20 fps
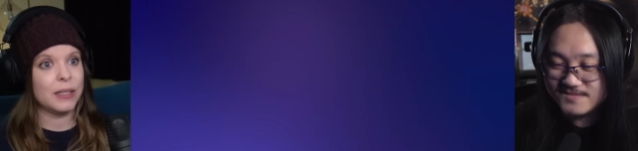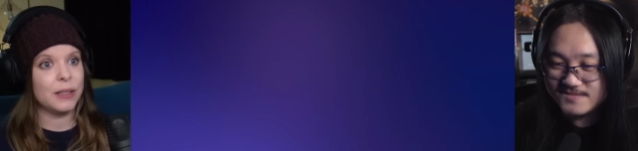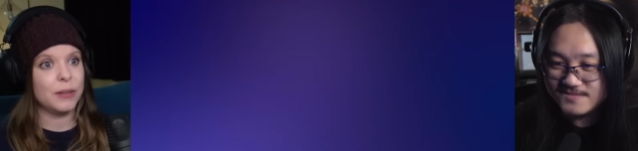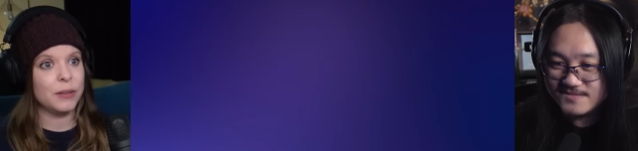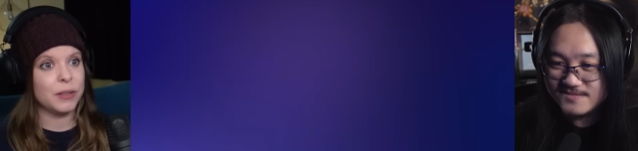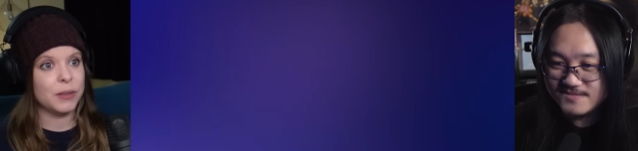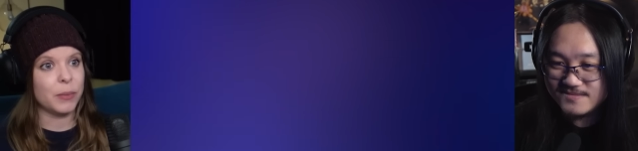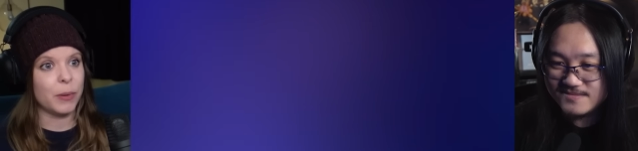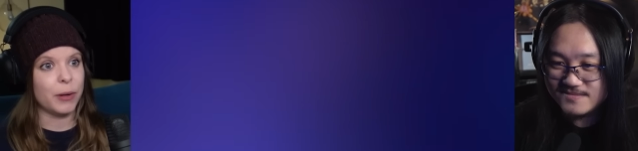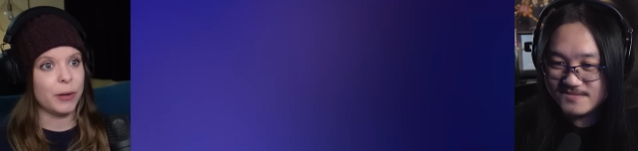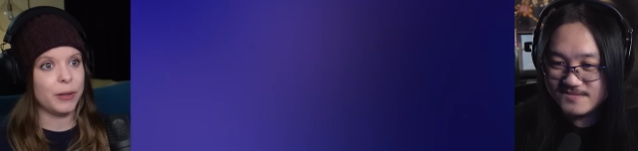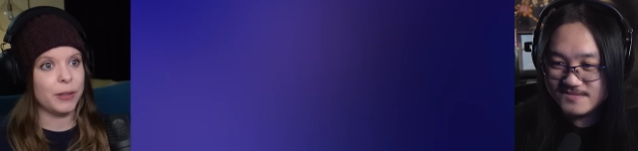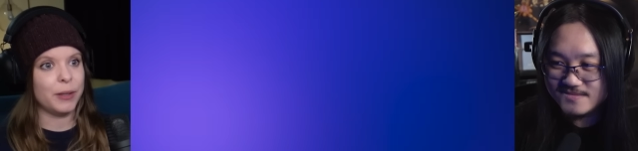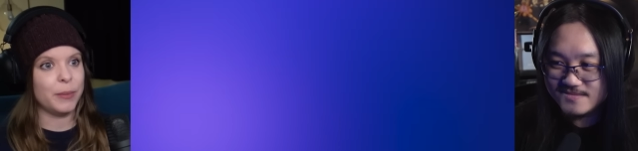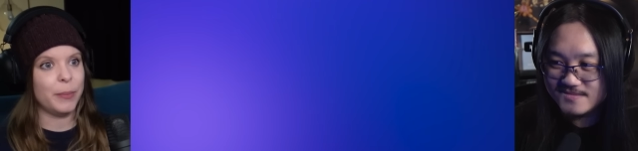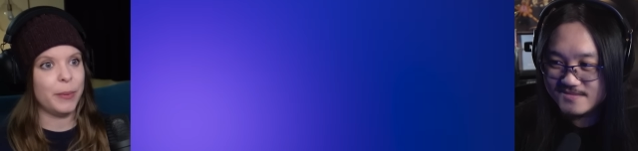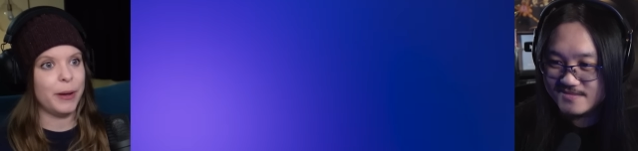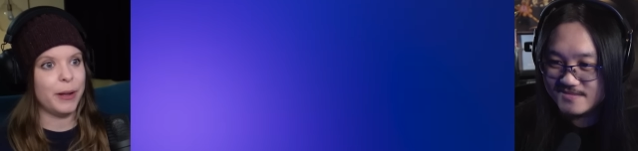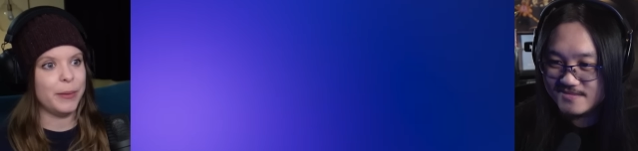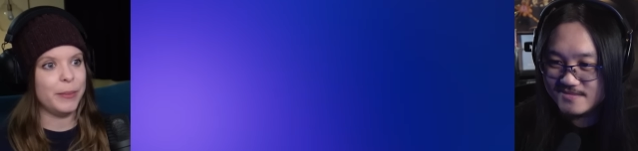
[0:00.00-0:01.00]
Speaker 1: There's water
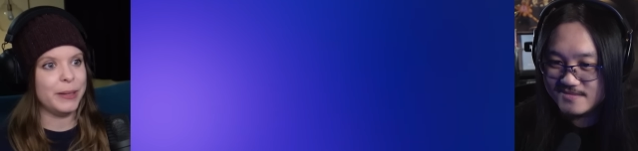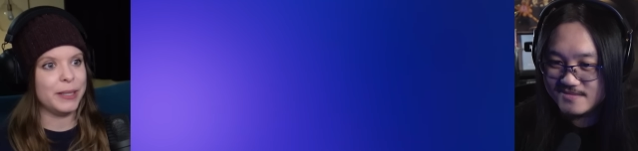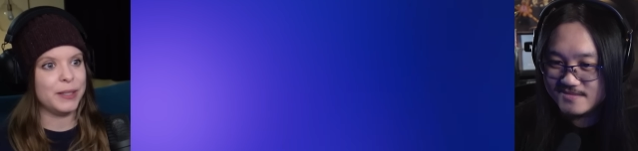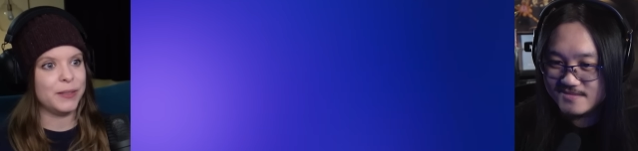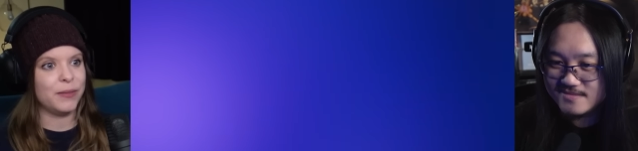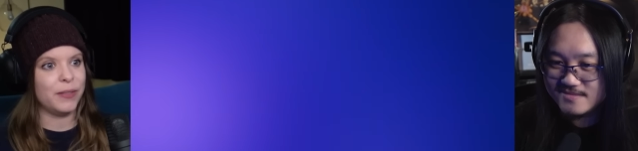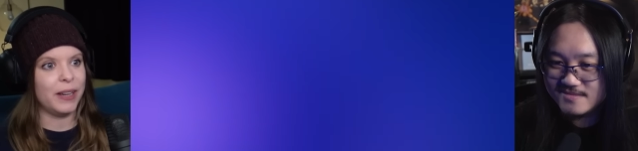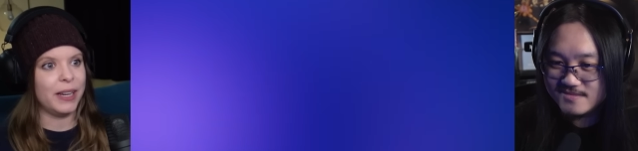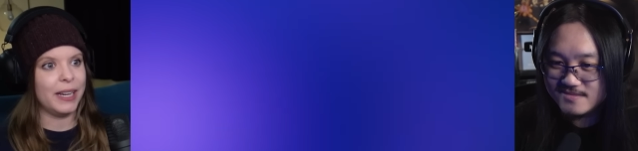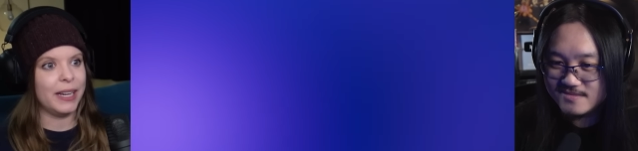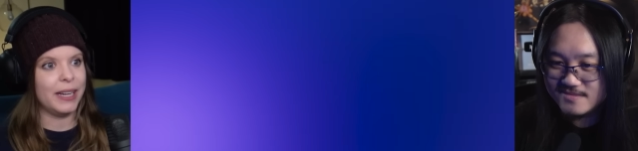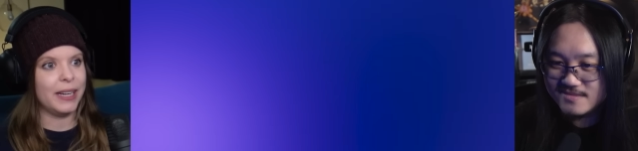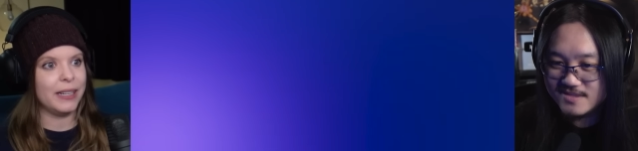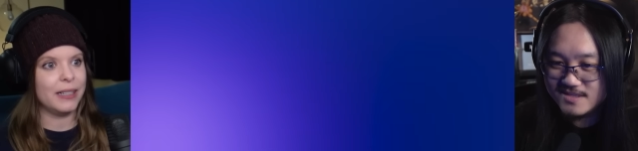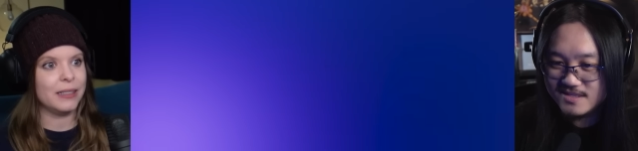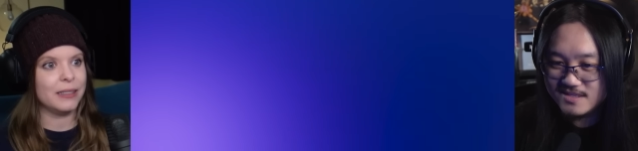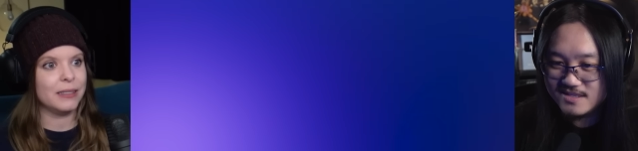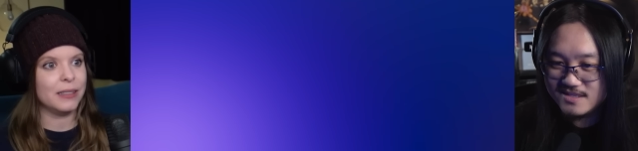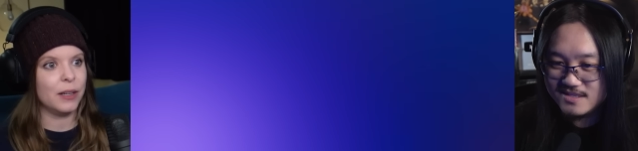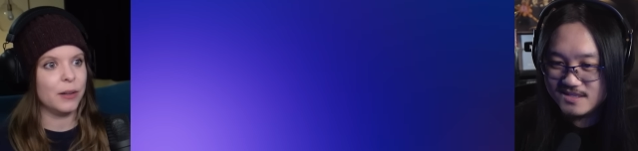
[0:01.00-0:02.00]
at the bottom. It's
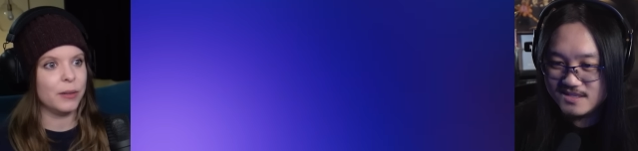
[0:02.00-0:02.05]
fine.